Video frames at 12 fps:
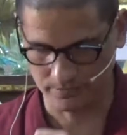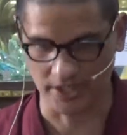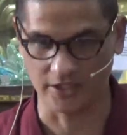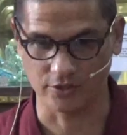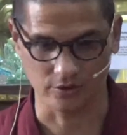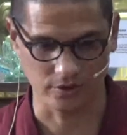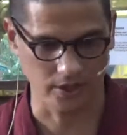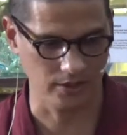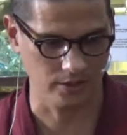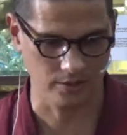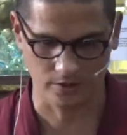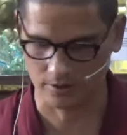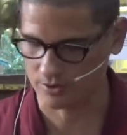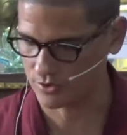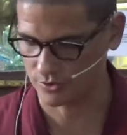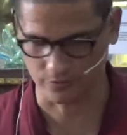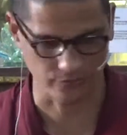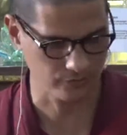Any
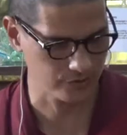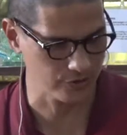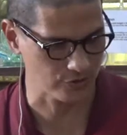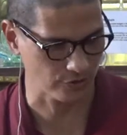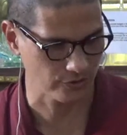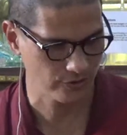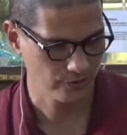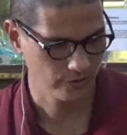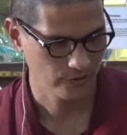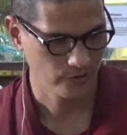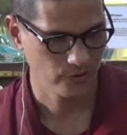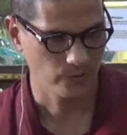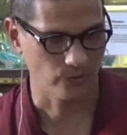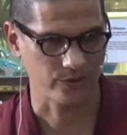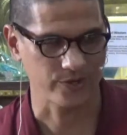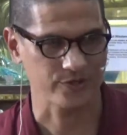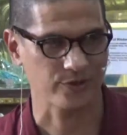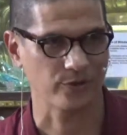sort of teacher worth
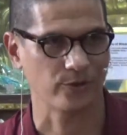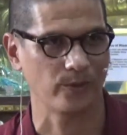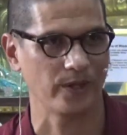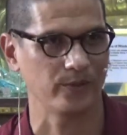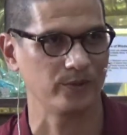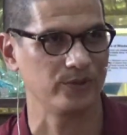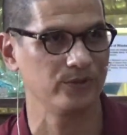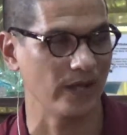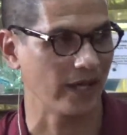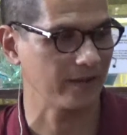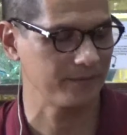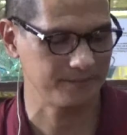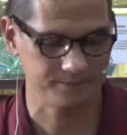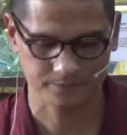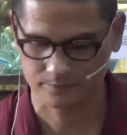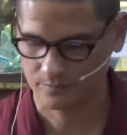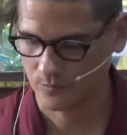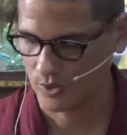his or her weight will do
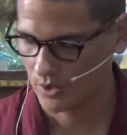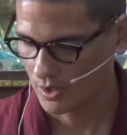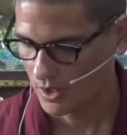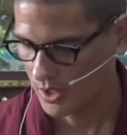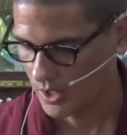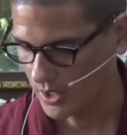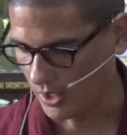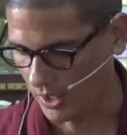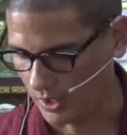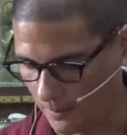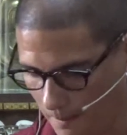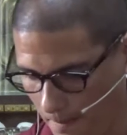that.